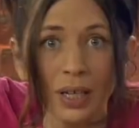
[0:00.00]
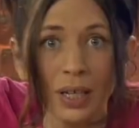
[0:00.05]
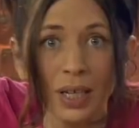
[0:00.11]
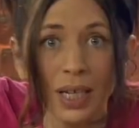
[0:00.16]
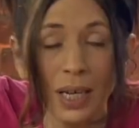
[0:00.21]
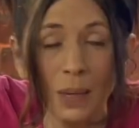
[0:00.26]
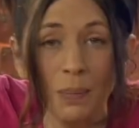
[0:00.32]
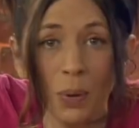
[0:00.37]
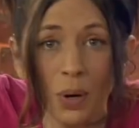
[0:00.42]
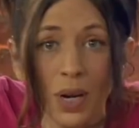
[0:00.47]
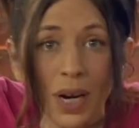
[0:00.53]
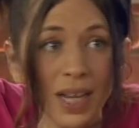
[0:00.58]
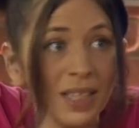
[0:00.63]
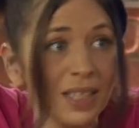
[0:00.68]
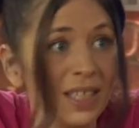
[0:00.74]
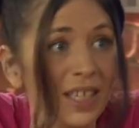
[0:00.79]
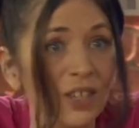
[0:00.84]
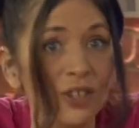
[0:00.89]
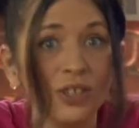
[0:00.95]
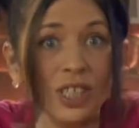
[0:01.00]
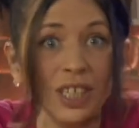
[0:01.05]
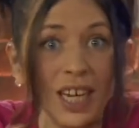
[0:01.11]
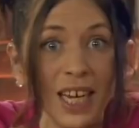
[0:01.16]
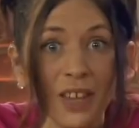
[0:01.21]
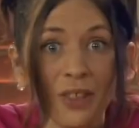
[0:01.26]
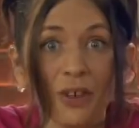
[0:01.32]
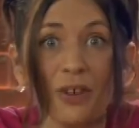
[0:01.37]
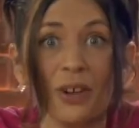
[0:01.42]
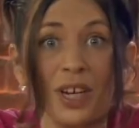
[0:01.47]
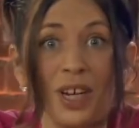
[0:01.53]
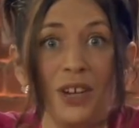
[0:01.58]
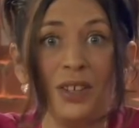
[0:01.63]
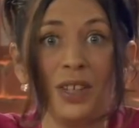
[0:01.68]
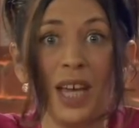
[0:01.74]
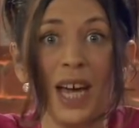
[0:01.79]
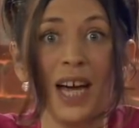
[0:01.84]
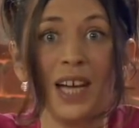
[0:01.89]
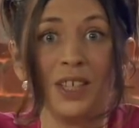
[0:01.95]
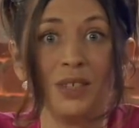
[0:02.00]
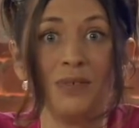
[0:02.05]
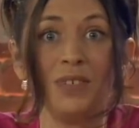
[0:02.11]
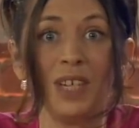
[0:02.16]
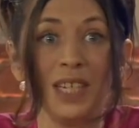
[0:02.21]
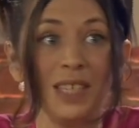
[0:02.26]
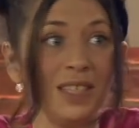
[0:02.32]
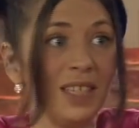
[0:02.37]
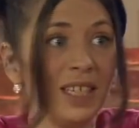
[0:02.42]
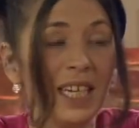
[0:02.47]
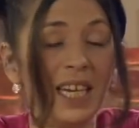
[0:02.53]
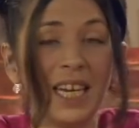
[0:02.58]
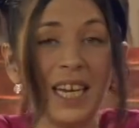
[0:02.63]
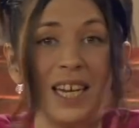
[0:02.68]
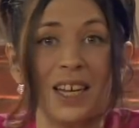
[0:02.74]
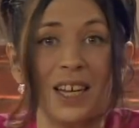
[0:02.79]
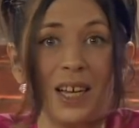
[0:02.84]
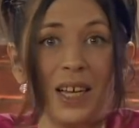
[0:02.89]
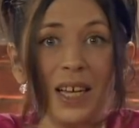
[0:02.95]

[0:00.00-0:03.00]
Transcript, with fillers: He put us here together, here at the House of Destiny.